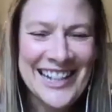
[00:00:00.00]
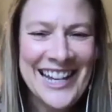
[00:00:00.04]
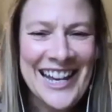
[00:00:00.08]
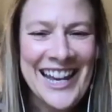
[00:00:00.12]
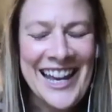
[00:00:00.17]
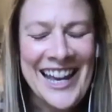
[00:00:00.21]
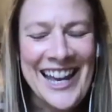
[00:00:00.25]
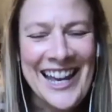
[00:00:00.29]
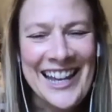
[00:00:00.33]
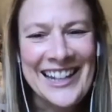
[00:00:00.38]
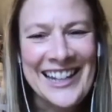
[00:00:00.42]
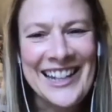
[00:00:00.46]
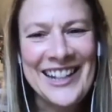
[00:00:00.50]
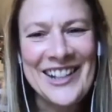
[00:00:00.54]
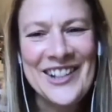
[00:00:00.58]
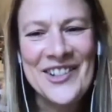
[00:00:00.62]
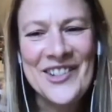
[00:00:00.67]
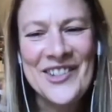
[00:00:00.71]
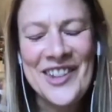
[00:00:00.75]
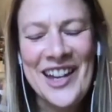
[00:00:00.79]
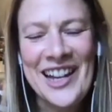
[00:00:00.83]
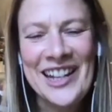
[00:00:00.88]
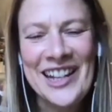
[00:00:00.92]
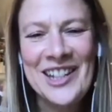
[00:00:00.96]
Neil,
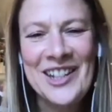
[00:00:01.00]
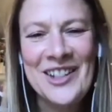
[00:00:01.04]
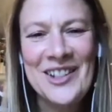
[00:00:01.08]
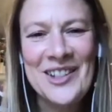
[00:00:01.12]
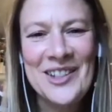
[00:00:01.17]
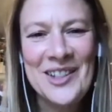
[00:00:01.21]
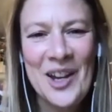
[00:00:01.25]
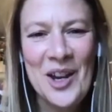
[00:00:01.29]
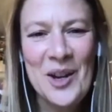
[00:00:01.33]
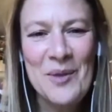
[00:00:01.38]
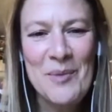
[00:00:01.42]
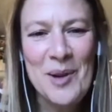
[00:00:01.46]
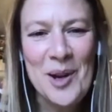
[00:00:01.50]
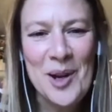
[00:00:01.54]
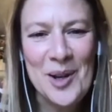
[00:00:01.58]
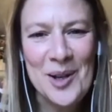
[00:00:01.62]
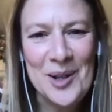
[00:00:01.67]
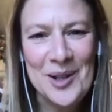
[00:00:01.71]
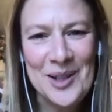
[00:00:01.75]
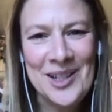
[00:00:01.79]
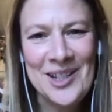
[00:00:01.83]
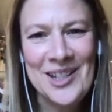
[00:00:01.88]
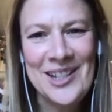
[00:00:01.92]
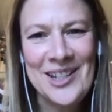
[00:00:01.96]
thank you so
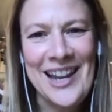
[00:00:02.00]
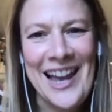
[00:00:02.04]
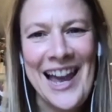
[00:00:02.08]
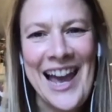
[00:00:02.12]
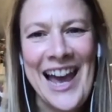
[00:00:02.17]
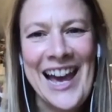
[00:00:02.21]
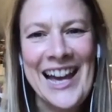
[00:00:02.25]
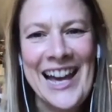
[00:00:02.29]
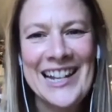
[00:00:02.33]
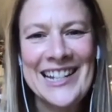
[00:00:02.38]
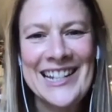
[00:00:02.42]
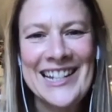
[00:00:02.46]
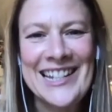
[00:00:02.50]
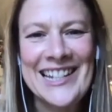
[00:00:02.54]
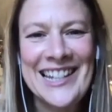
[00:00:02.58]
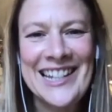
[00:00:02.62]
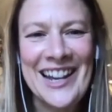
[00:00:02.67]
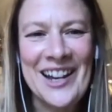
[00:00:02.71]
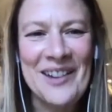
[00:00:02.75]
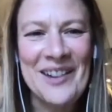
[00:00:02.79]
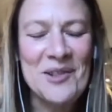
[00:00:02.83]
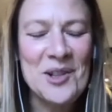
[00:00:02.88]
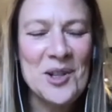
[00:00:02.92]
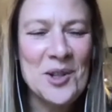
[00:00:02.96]
much, and
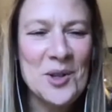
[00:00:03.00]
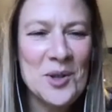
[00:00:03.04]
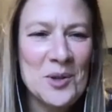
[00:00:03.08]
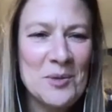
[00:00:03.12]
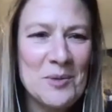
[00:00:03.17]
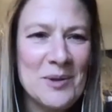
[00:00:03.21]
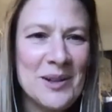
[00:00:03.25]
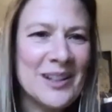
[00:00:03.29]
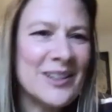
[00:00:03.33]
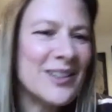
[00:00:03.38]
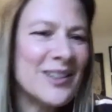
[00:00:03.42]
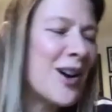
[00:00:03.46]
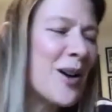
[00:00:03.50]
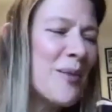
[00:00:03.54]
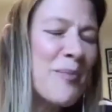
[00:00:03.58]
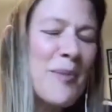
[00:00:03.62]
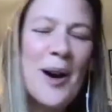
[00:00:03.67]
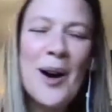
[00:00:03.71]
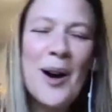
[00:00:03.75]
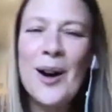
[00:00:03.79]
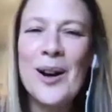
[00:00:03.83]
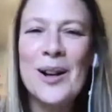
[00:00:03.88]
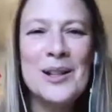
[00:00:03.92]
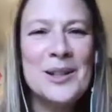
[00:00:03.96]
I'm sure our
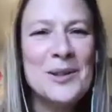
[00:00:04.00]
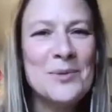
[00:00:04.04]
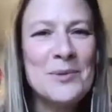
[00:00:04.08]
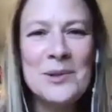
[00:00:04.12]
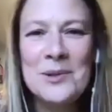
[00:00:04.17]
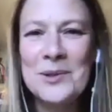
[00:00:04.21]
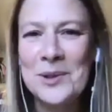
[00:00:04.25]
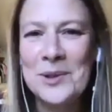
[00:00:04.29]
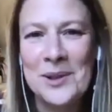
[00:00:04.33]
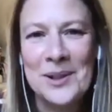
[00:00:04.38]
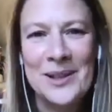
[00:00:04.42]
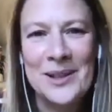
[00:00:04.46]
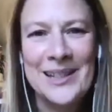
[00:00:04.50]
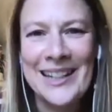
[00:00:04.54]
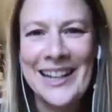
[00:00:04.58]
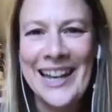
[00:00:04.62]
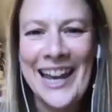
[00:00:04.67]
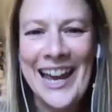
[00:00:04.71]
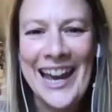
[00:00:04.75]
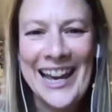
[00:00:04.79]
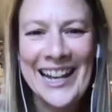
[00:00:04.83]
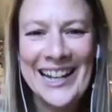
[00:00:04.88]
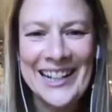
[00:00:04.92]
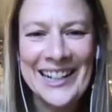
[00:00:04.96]
paths will cross
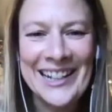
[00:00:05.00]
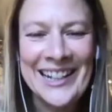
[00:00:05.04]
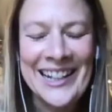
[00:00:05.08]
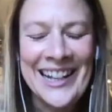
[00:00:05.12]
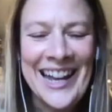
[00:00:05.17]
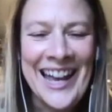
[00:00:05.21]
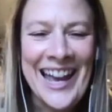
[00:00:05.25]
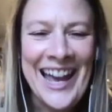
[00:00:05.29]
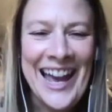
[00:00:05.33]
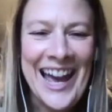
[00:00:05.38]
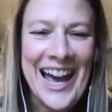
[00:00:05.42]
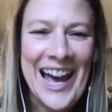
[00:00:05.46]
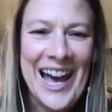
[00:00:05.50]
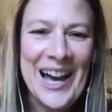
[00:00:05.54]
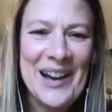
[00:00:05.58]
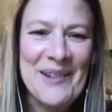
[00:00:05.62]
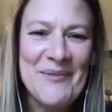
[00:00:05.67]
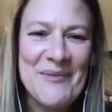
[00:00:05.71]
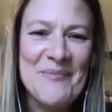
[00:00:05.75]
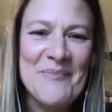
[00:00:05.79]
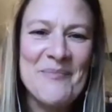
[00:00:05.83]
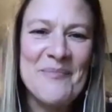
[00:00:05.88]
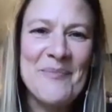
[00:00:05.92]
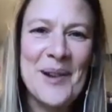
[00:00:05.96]
again.
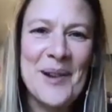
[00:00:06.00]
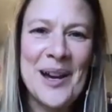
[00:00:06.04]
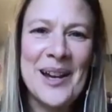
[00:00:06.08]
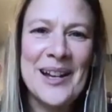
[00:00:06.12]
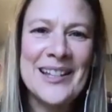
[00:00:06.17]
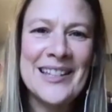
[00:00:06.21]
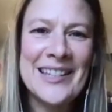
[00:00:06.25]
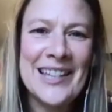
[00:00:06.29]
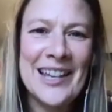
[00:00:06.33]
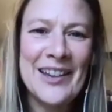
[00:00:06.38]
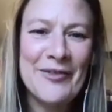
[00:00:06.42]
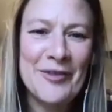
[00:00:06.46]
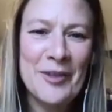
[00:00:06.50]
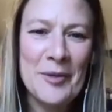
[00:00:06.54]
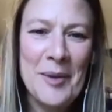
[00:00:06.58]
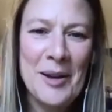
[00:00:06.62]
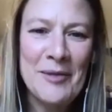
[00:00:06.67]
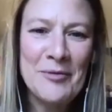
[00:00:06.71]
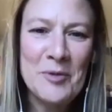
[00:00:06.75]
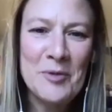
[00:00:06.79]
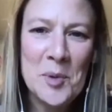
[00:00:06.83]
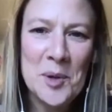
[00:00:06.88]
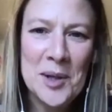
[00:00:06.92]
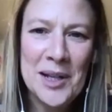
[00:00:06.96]
But from
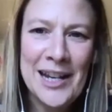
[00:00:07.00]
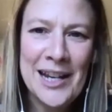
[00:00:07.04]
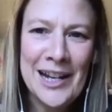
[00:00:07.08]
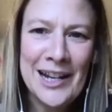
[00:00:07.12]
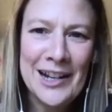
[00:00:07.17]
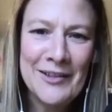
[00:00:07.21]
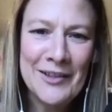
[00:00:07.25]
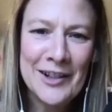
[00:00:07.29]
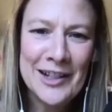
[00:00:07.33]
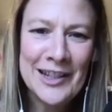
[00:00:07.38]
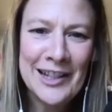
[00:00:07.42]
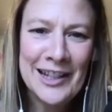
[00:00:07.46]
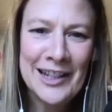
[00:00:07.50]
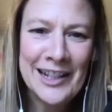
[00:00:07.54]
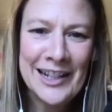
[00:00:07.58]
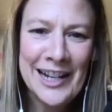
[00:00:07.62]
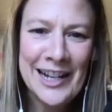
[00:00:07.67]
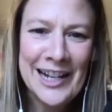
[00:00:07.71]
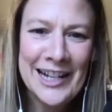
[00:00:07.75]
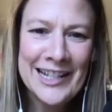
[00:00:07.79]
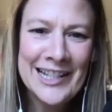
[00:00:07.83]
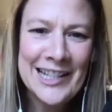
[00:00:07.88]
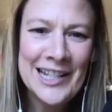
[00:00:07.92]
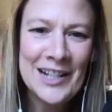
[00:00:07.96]
everybody here at the
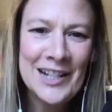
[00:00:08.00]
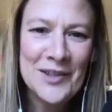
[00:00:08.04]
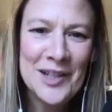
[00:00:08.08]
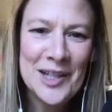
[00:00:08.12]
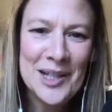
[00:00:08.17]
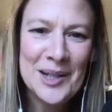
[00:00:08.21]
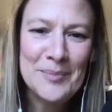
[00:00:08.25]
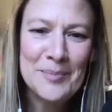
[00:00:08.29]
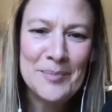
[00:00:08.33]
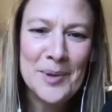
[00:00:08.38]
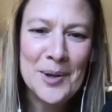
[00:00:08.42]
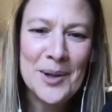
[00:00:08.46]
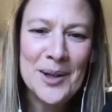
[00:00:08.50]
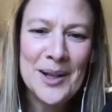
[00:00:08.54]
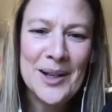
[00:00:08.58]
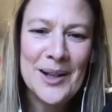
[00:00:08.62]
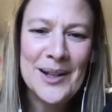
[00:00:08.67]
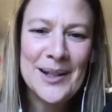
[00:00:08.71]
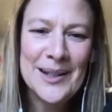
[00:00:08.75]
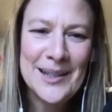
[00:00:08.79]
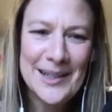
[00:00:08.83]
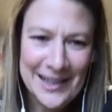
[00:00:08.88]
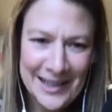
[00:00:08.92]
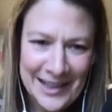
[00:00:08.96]
Silverstone
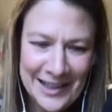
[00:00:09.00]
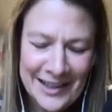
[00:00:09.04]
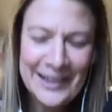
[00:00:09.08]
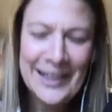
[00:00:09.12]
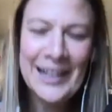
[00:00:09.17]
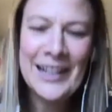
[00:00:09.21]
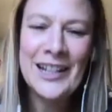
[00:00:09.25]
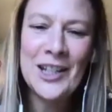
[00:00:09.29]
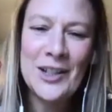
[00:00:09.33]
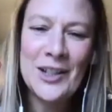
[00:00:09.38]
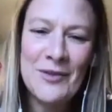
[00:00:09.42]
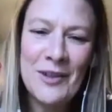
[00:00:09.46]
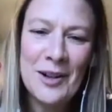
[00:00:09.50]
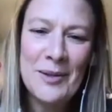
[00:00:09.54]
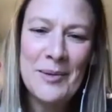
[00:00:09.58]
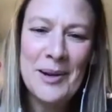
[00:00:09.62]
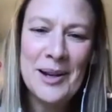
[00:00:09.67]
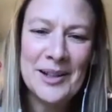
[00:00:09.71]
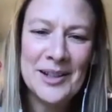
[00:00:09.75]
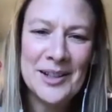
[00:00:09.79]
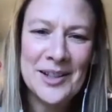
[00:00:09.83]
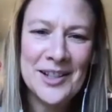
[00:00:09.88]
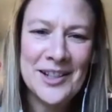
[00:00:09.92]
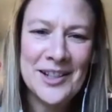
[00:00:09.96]
podcast, thank you very much.